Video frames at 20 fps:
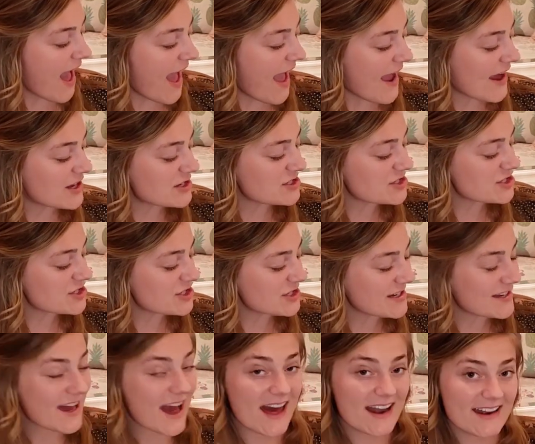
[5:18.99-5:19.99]
and she
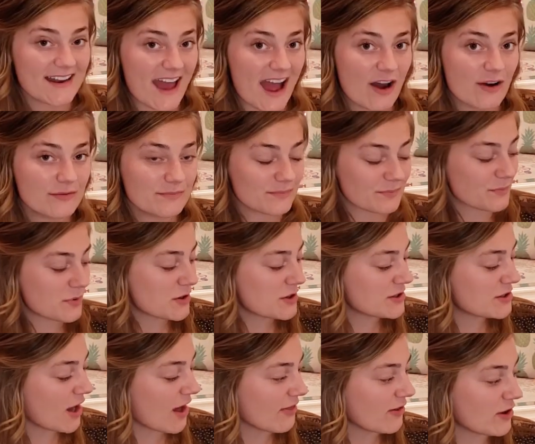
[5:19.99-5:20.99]
cut it out, put it
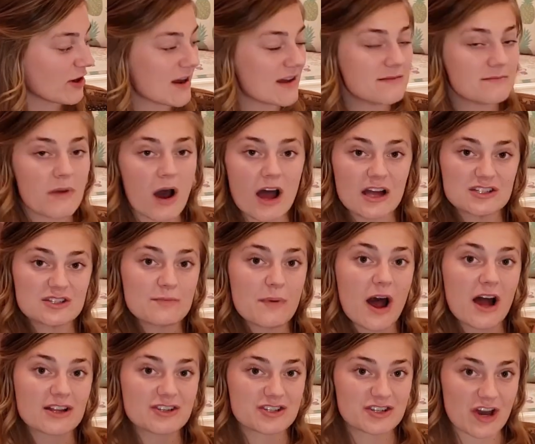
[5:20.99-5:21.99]
on there, and Mod
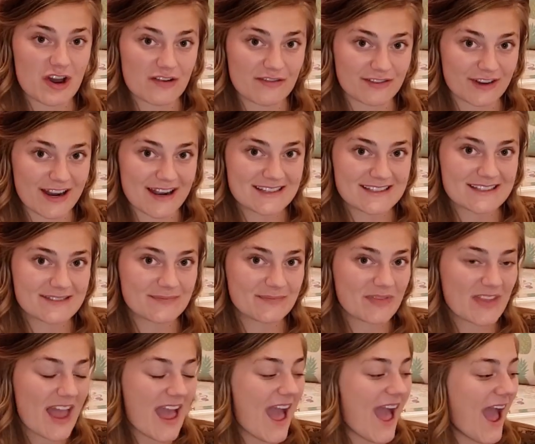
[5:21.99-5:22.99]
Podged over it.
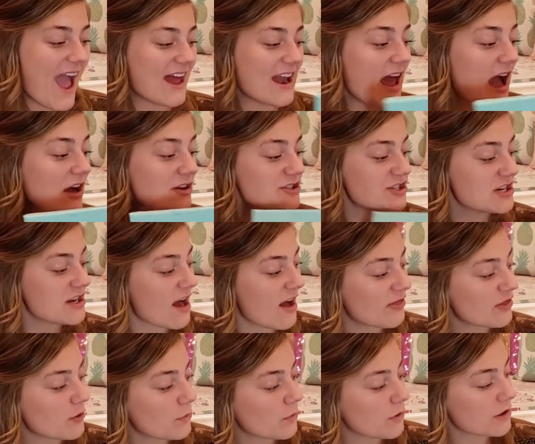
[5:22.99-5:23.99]
And how she got
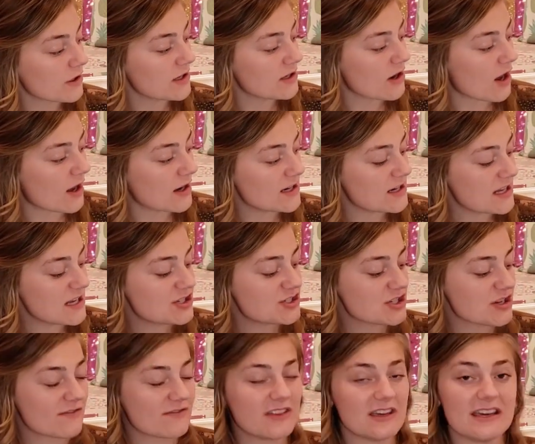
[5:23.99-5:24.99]
the wording on each
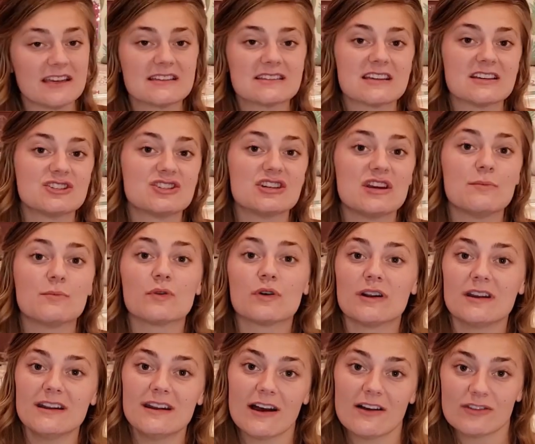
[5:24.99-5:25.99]
of these is she
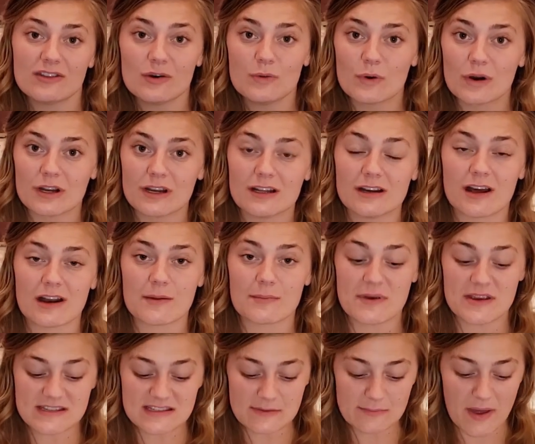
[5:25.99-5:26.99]
printed out the wording on a
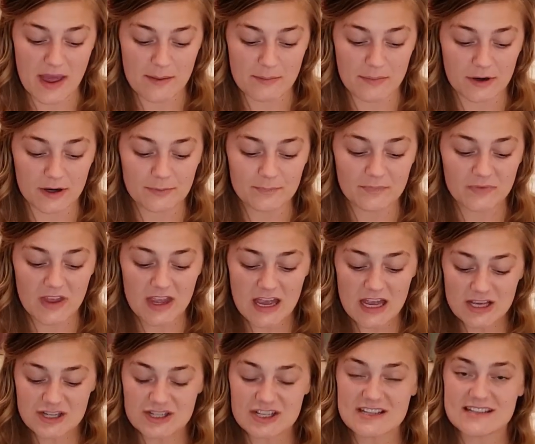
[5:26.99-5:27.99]
piece of paper,
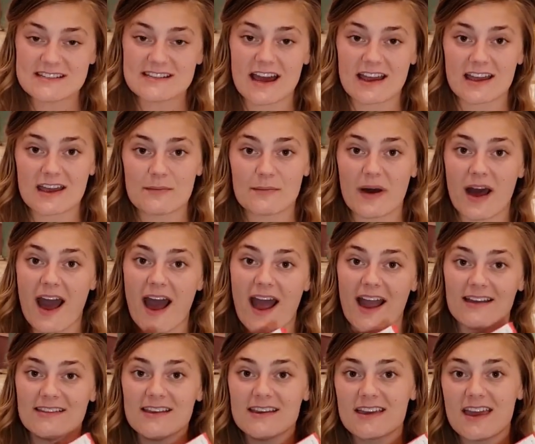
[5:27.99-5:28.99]
she stuck it
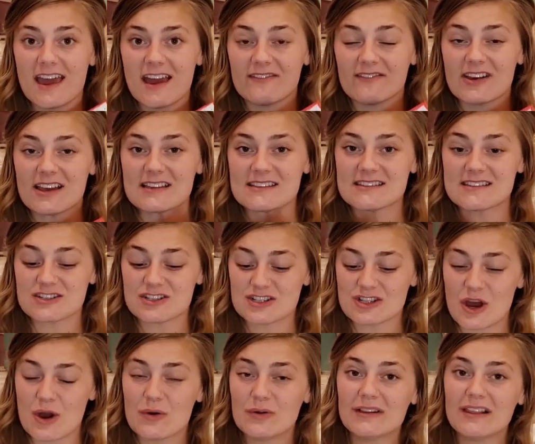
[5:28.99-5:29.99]
behind the canvas,
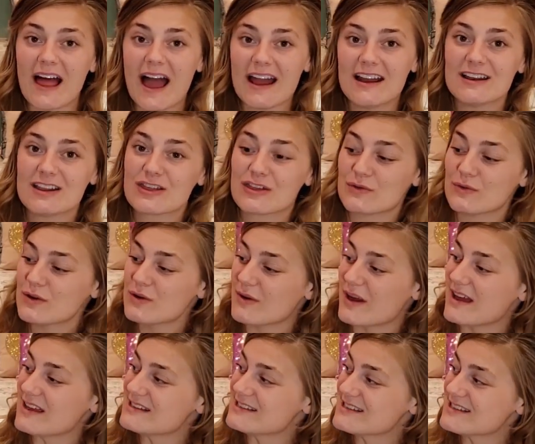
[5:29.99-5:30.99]
shone light through
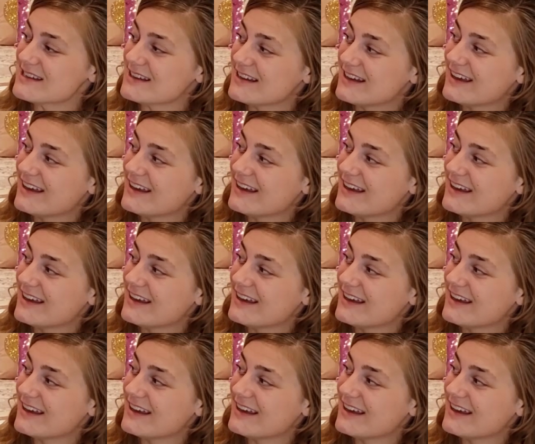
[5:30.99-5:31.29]
it,